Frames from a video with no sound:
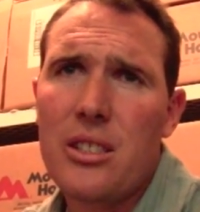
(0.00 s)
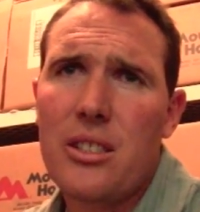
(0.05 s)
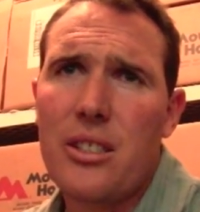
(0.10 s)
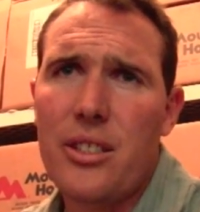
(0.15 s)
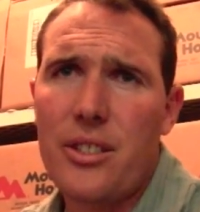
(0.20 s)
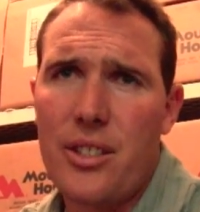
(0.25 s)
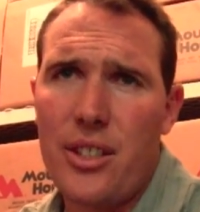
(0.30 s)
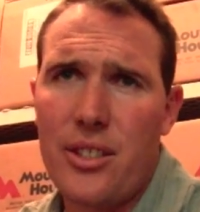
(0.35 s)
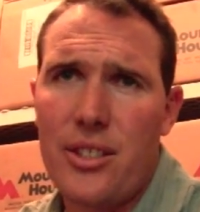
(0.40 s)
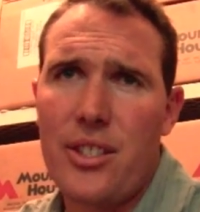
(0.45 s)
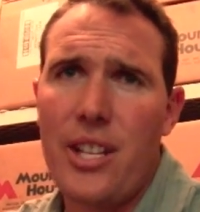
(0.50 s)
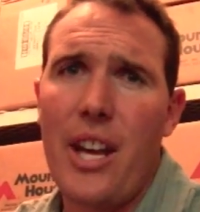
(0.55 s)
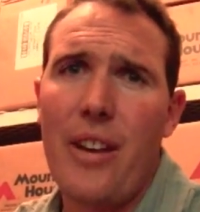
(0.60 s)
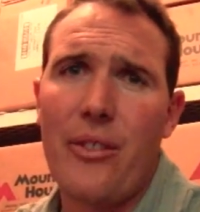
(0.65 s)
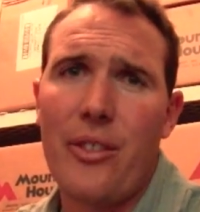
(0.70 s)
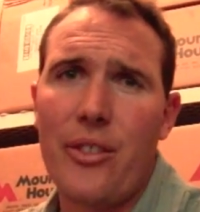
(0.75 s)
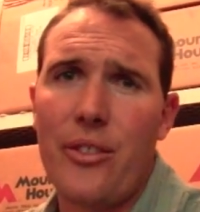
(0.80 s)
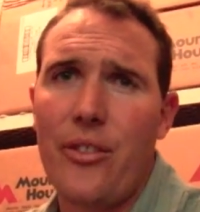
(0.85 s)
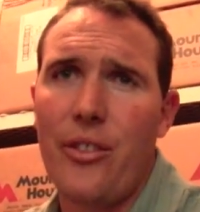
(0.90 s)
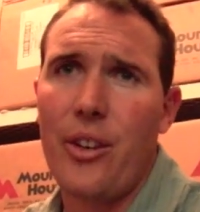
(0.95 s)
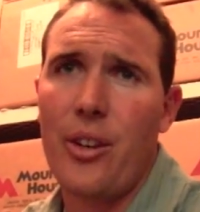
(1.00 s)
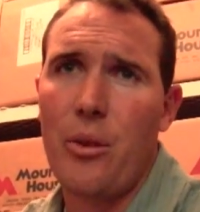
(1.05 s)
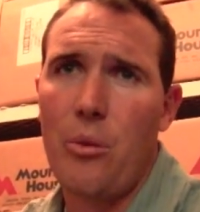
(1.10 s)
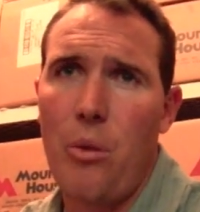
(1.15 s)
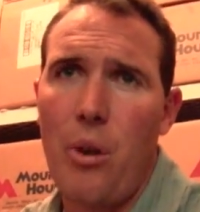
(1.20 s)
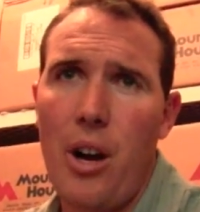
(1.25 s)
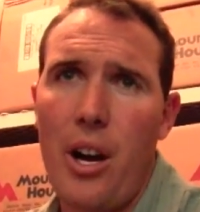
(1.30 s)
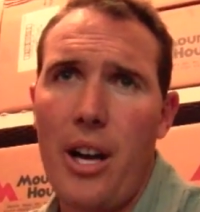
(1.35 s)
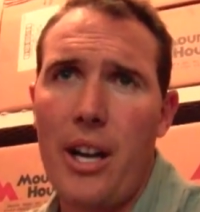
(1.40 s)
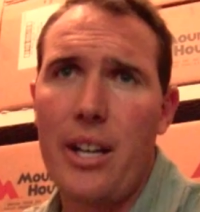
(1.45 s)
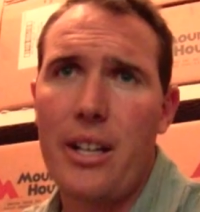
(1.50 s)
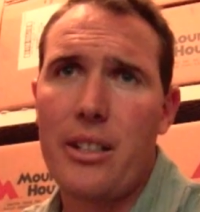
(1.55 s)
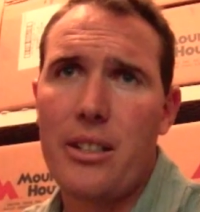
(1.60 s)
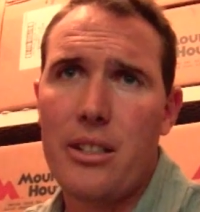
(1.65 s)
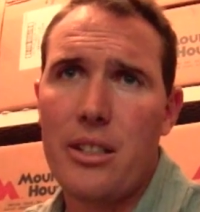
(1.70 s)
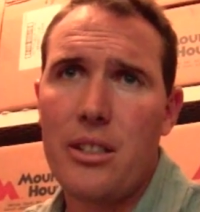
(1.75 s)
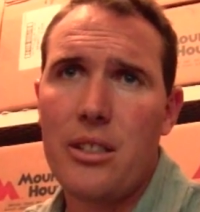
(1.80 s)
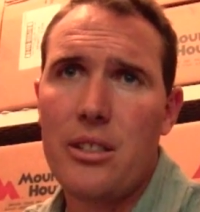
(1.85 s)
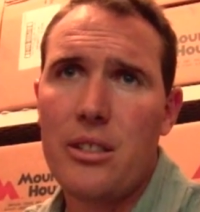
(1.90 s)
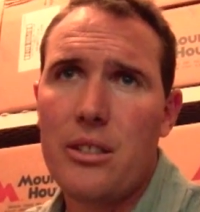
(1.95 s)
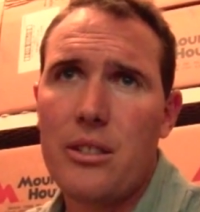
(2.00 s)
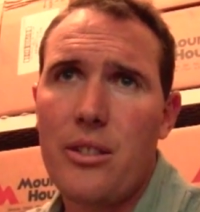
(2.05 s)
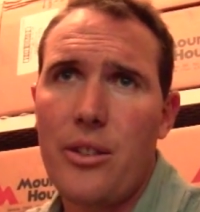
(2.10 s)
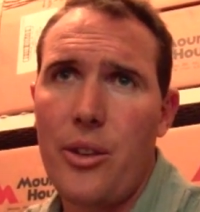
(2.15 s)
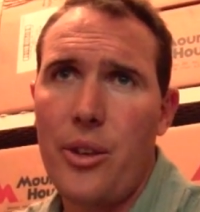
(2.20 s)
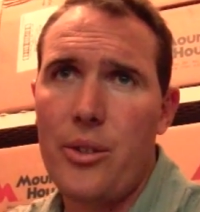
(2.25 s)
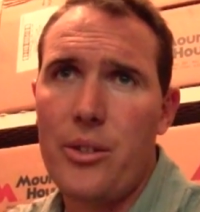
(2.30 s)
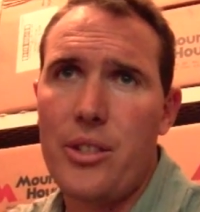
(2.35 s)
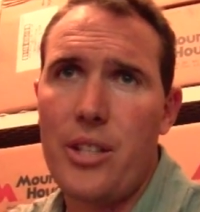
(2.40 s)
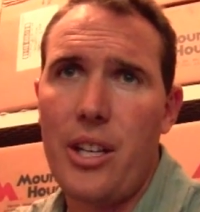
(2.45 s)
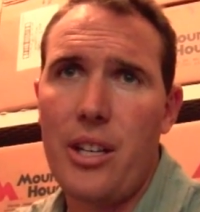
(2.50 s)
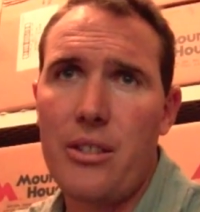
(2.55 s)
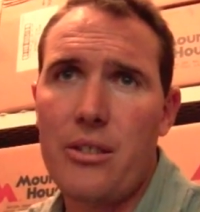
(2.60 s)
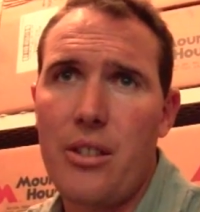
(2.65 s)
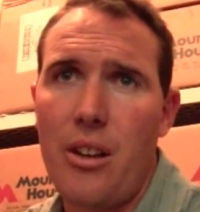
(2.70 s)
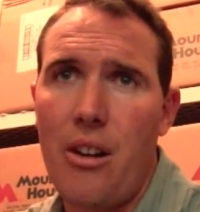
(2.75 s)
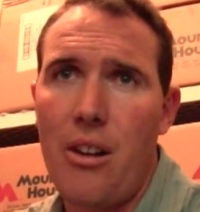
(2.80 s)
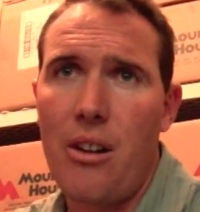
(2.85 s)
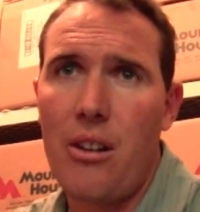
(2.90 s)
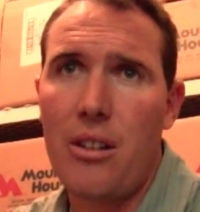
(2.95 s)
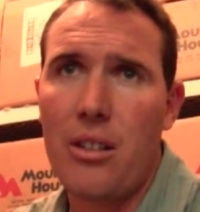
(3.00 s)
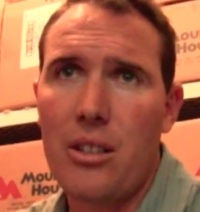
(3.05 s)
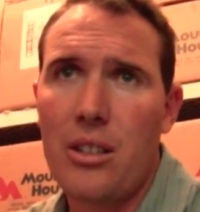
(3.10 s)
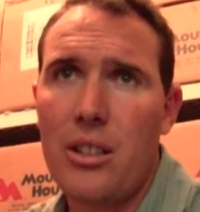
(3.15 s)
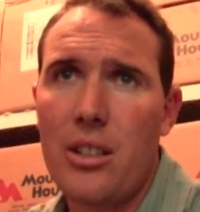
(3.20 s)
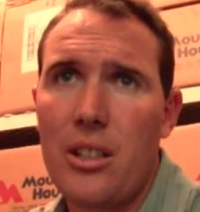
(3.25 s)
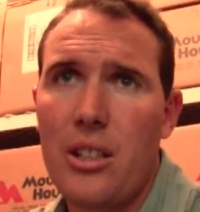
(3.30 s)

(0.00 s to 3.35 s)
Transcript: This is 7 foot wide, 13 tall.